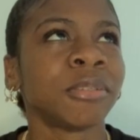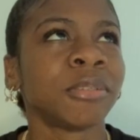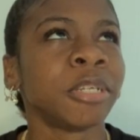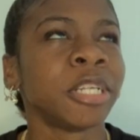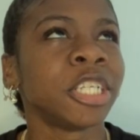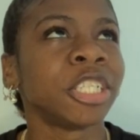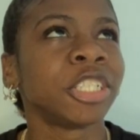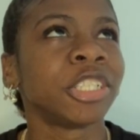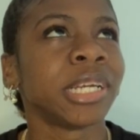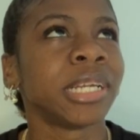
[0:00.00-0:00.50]
been
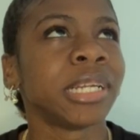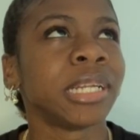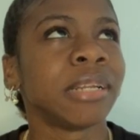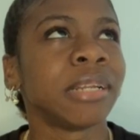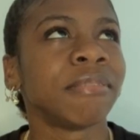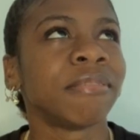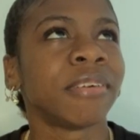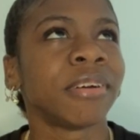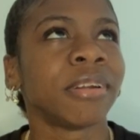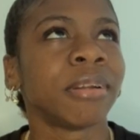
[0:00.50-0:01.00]
in
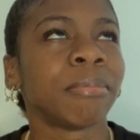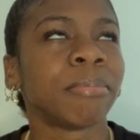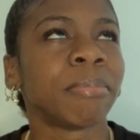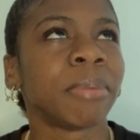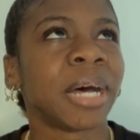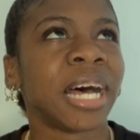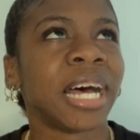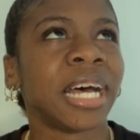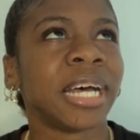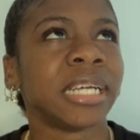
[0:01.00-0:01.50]
training for the
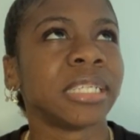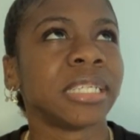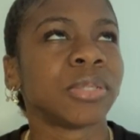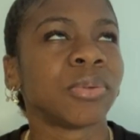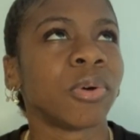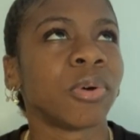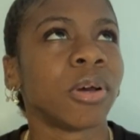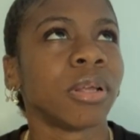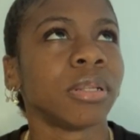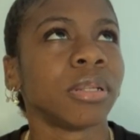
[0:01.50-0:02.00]
past
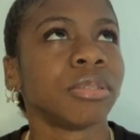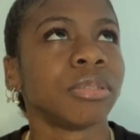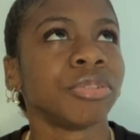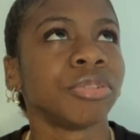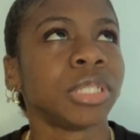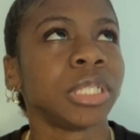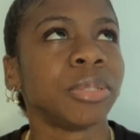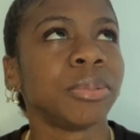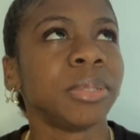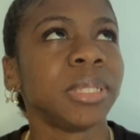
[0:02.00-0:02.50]
what
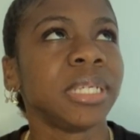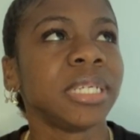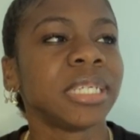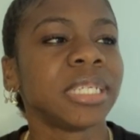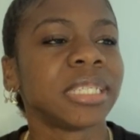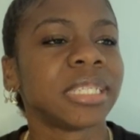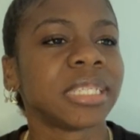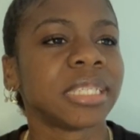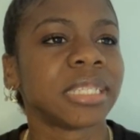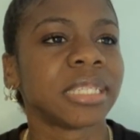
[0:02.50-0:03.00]
three
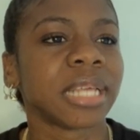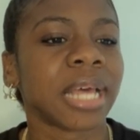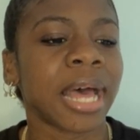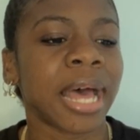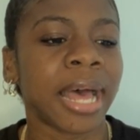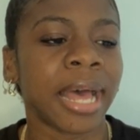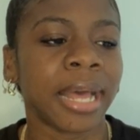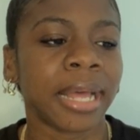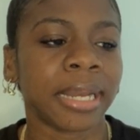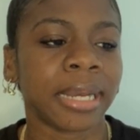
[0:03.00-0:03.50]
weeks, mm-hmm.
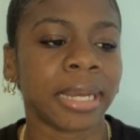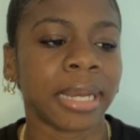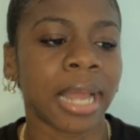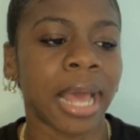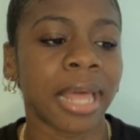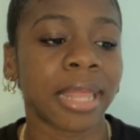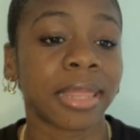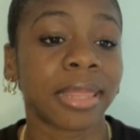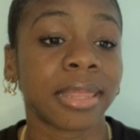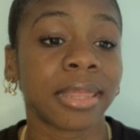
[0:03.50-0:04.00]
and
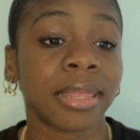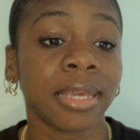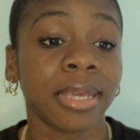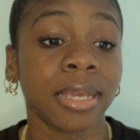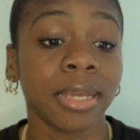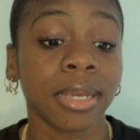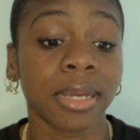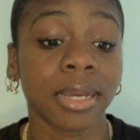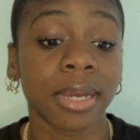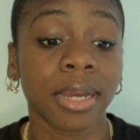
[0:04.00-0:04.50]
I
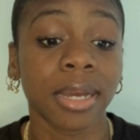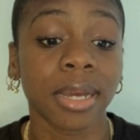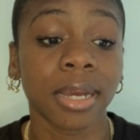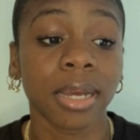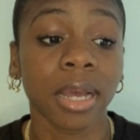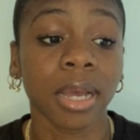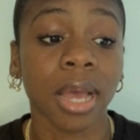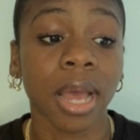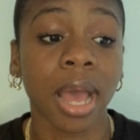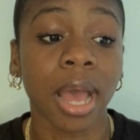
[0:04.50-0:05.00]
think
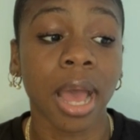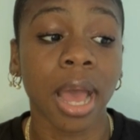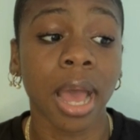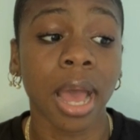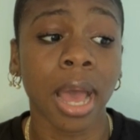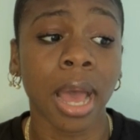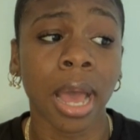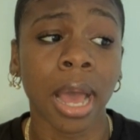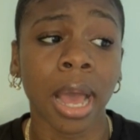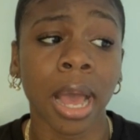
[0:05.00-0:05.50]

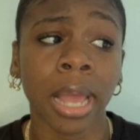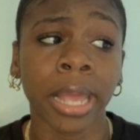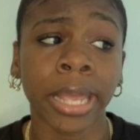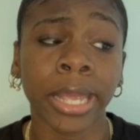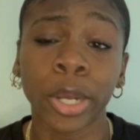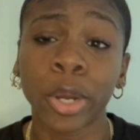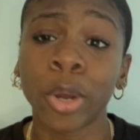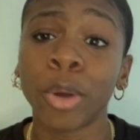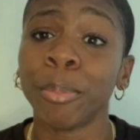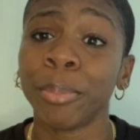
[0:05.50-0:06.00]

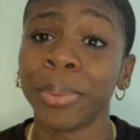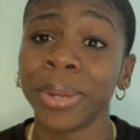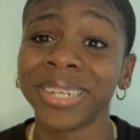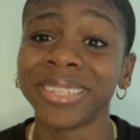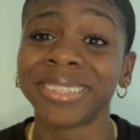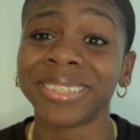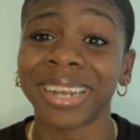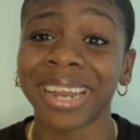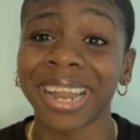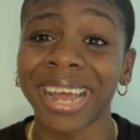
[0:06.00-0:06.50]
it eh,
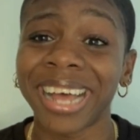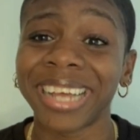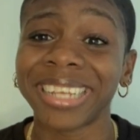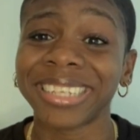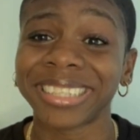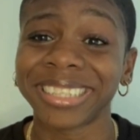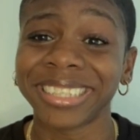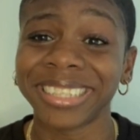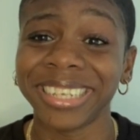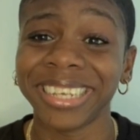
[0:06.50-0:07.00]
compared to
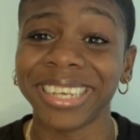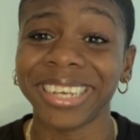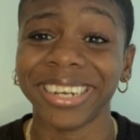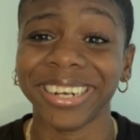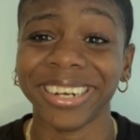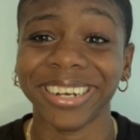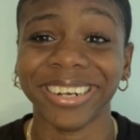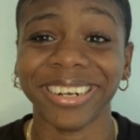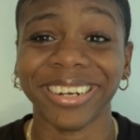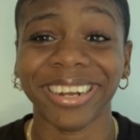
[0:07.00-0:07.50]
last
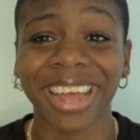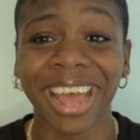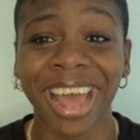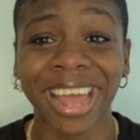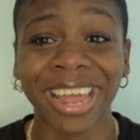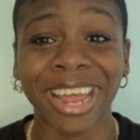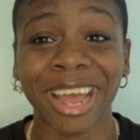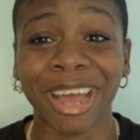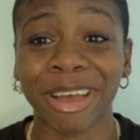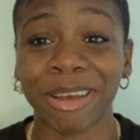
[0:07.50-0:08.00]
year,
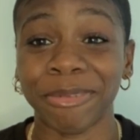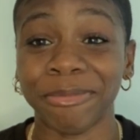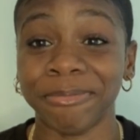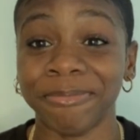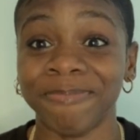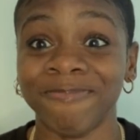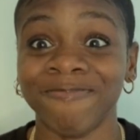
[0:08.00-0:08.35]
I am um,